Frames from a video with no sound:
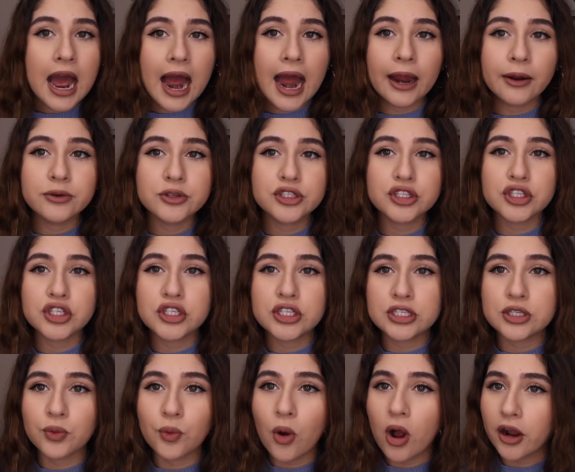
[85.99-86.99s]
I was
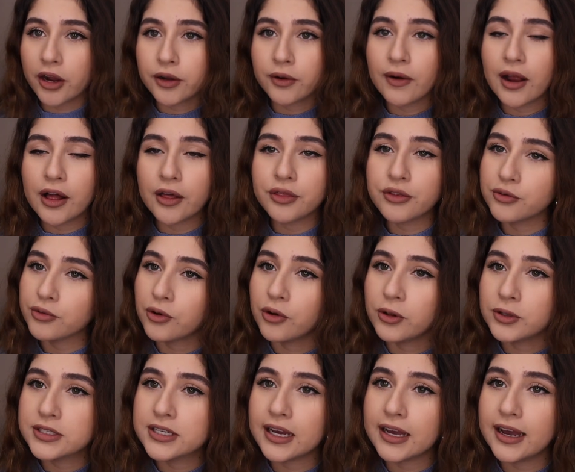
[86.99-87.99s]
just walking around through
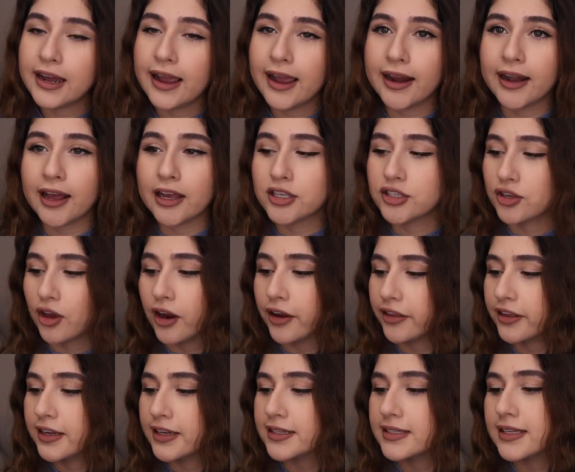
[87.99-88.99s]
Ulta and I saw
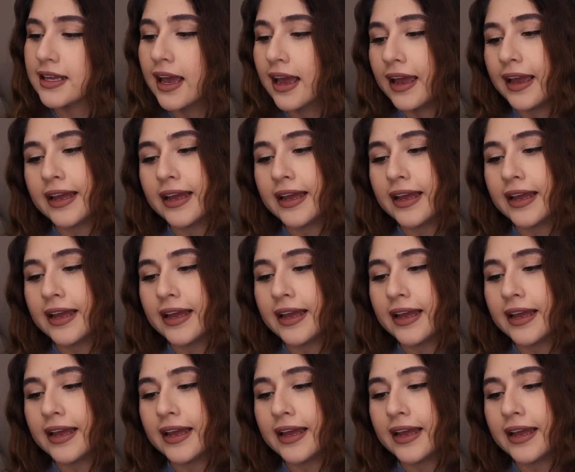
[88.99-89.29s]
this.